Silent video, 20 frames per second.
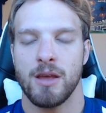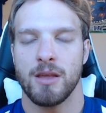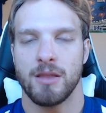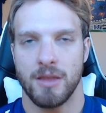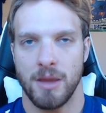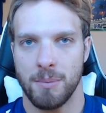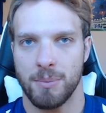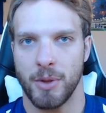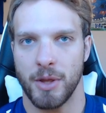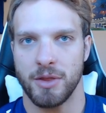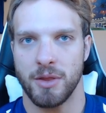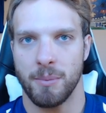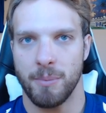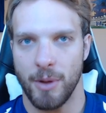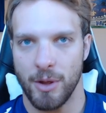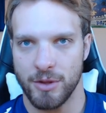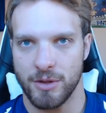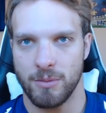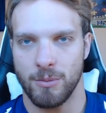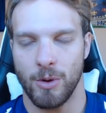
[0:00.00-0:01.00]
They played the
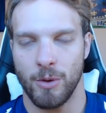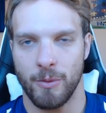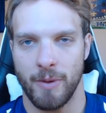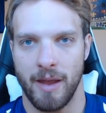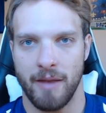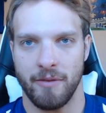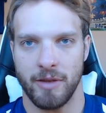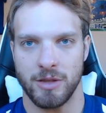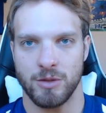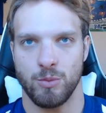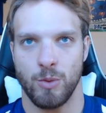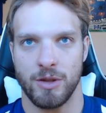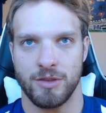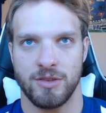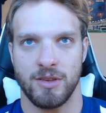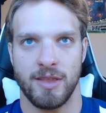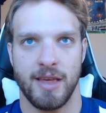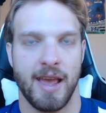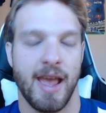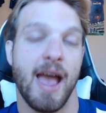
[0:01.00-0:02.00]
Baltimore Ravens. What
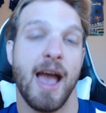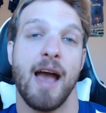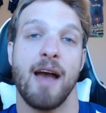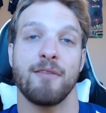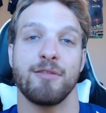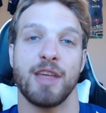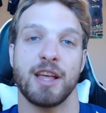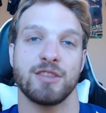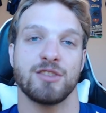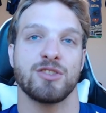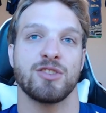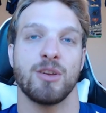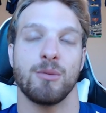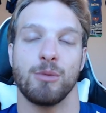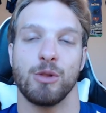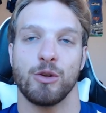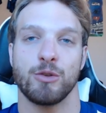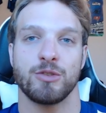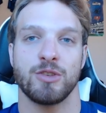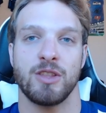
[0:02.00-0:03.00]
do they have that's
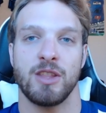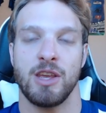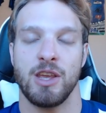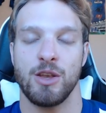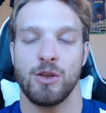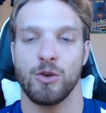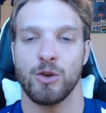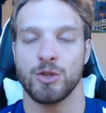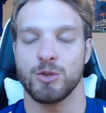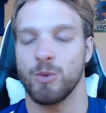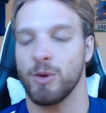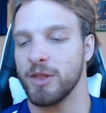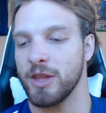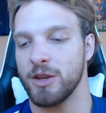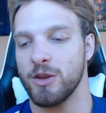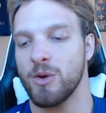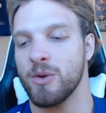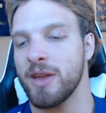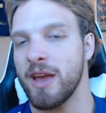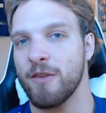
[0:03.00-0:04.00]
similar to the Eagles? Well, they
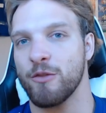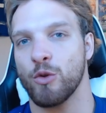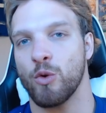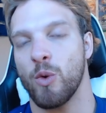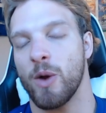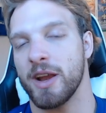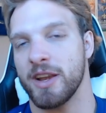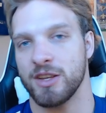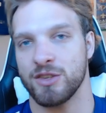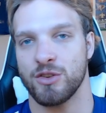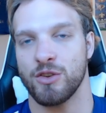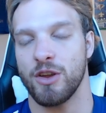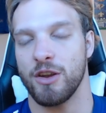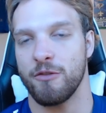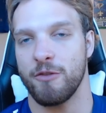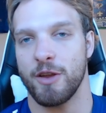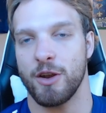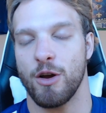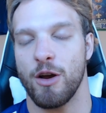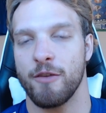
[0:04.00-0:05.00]
don't have quite as good
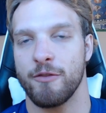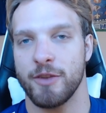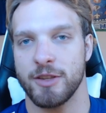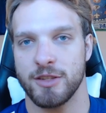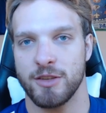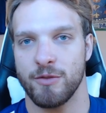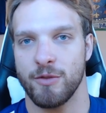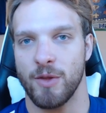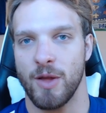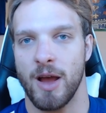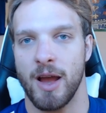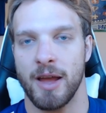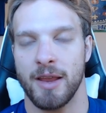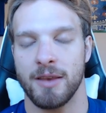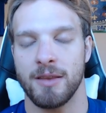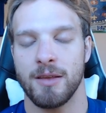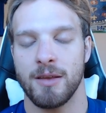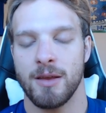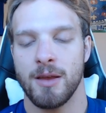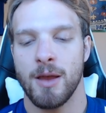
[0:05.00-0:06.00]
of an offensive line.
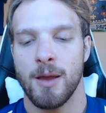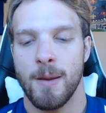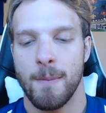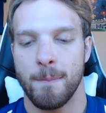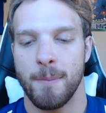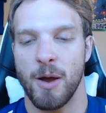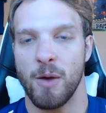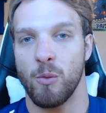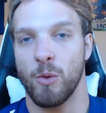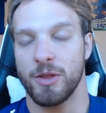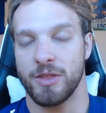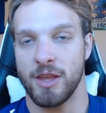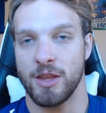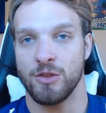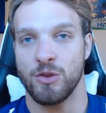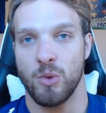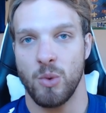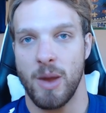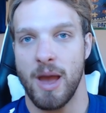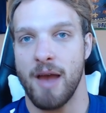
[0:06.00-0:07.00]
But what they
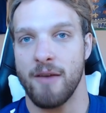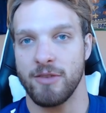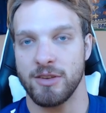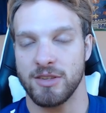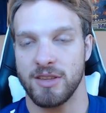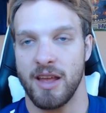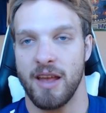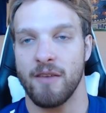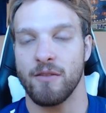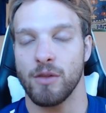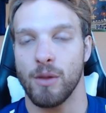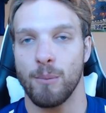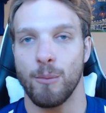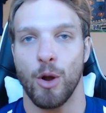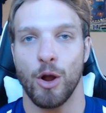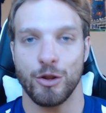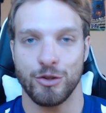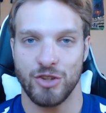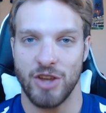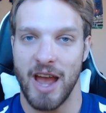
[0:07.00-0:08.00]
do have is they have
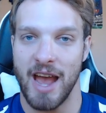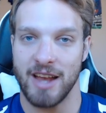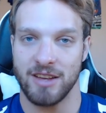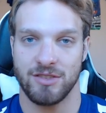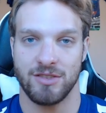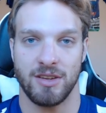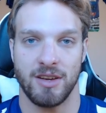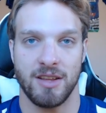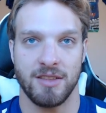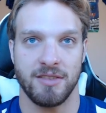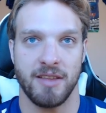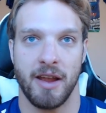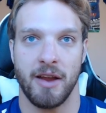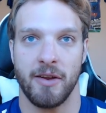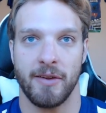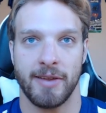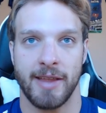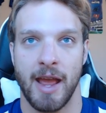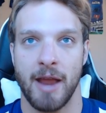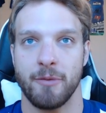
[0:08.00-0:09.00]
Lamar Jackson and
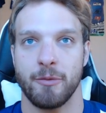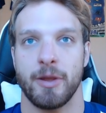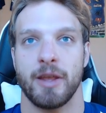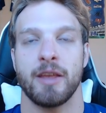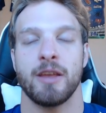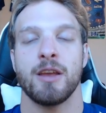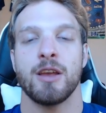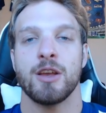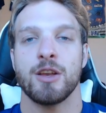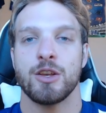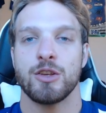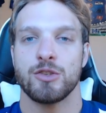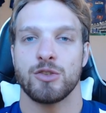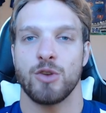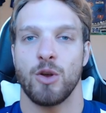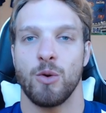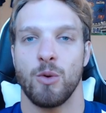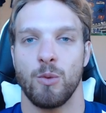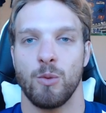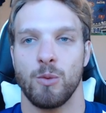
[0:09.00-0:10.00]
Derrick Henry.
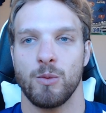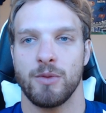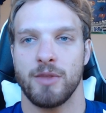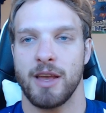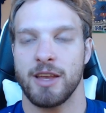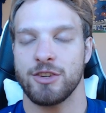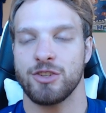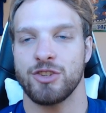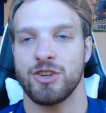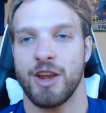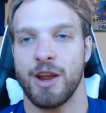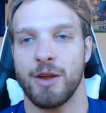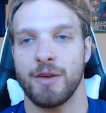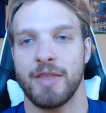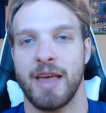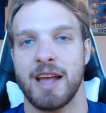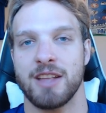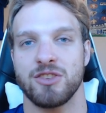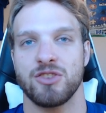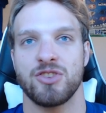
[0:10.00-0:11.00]
So they share
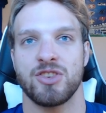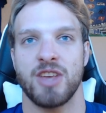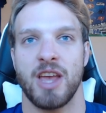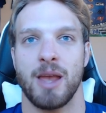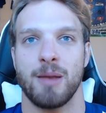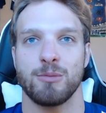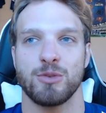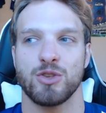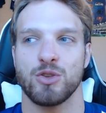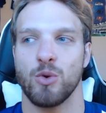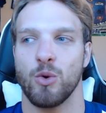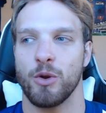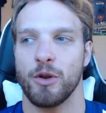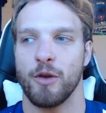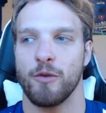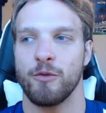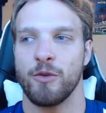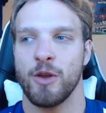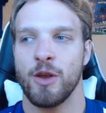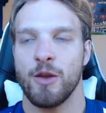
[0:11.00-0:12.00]
that same sort
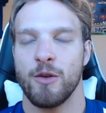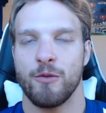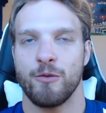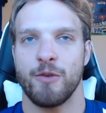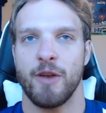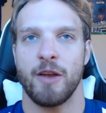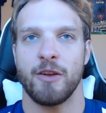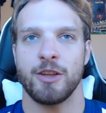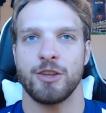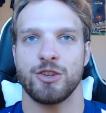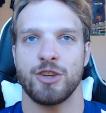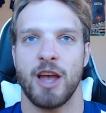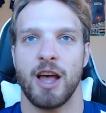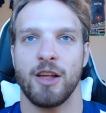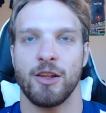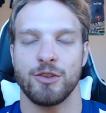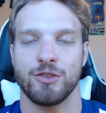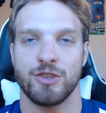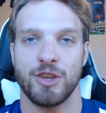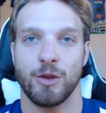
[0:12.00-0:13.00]
of very
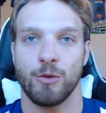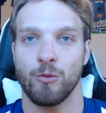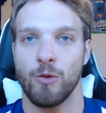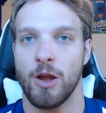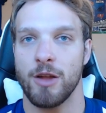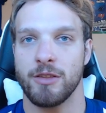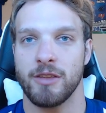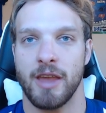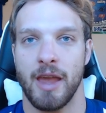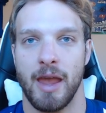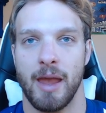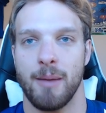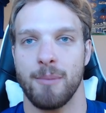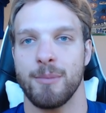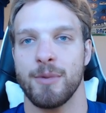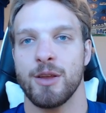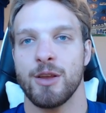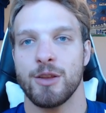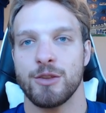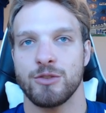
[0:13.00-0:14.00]
challenging run
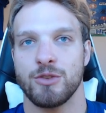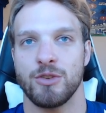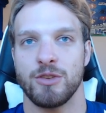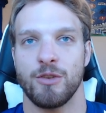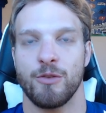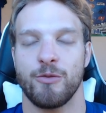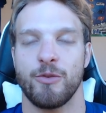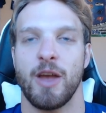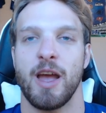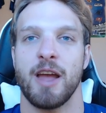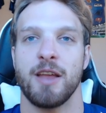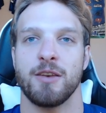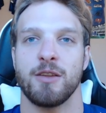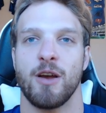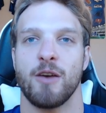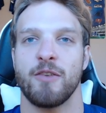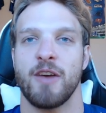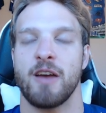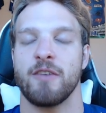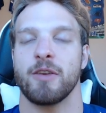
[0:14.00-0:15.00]
game to defend
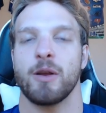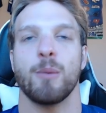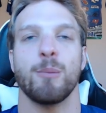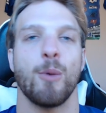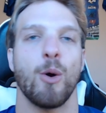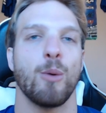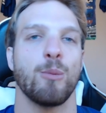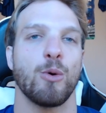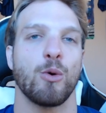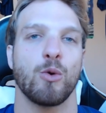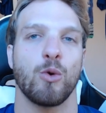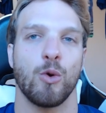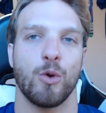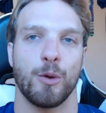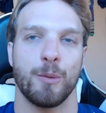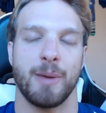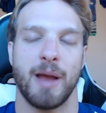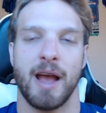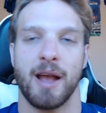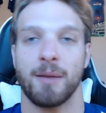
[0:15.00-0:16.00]
of having a mobile
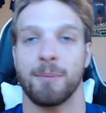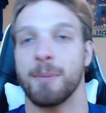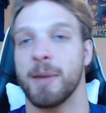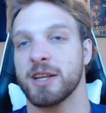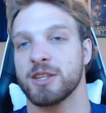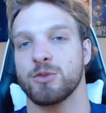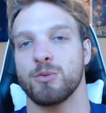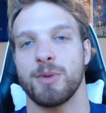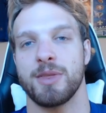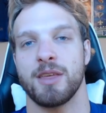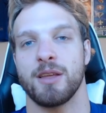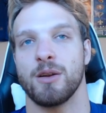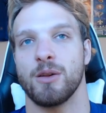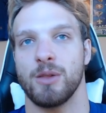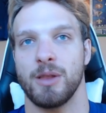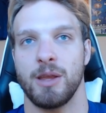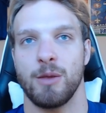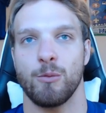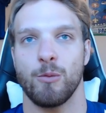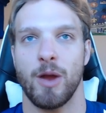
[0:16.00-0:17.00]
quarterback mixed with an
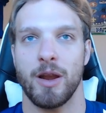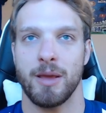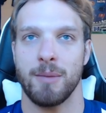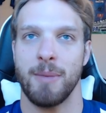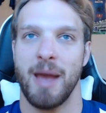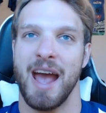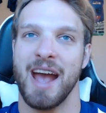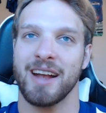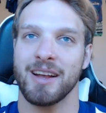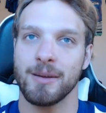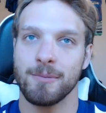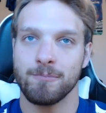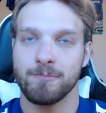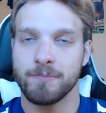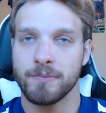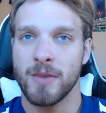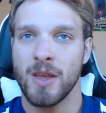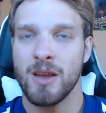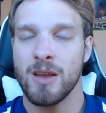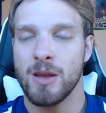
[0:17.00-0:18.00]
elite running back.
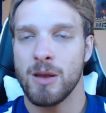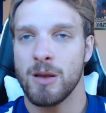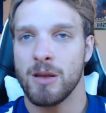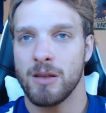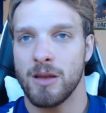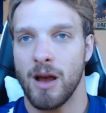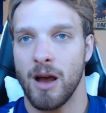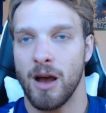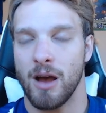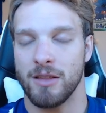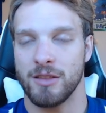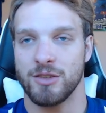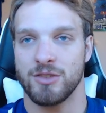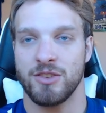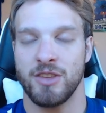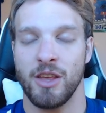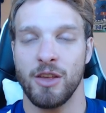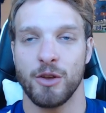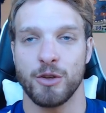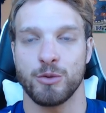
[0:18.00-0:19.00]
The
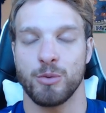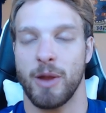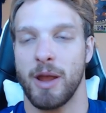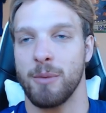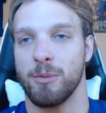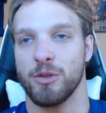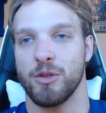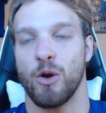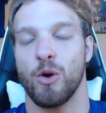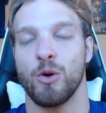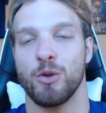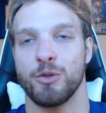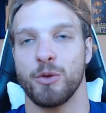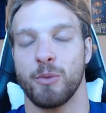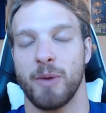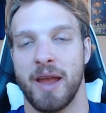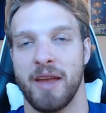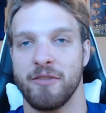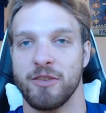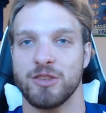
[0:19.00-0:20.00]
Steelers were able to hold the
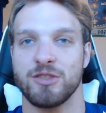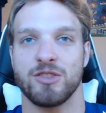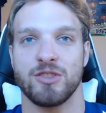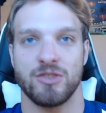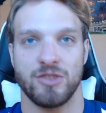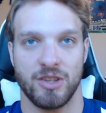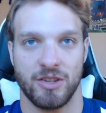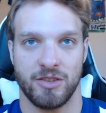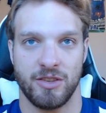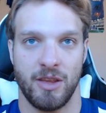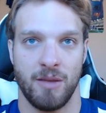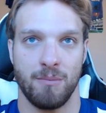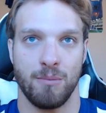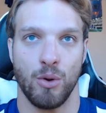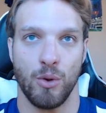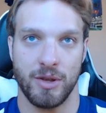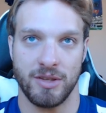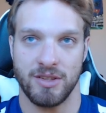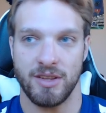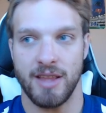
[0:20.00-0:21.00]
Ravens to 16
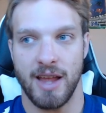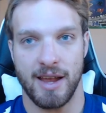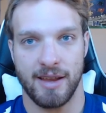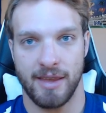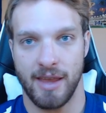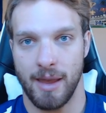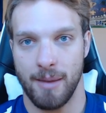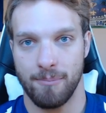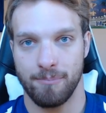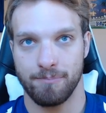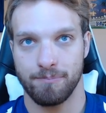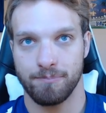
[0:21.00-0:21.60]
points in that game.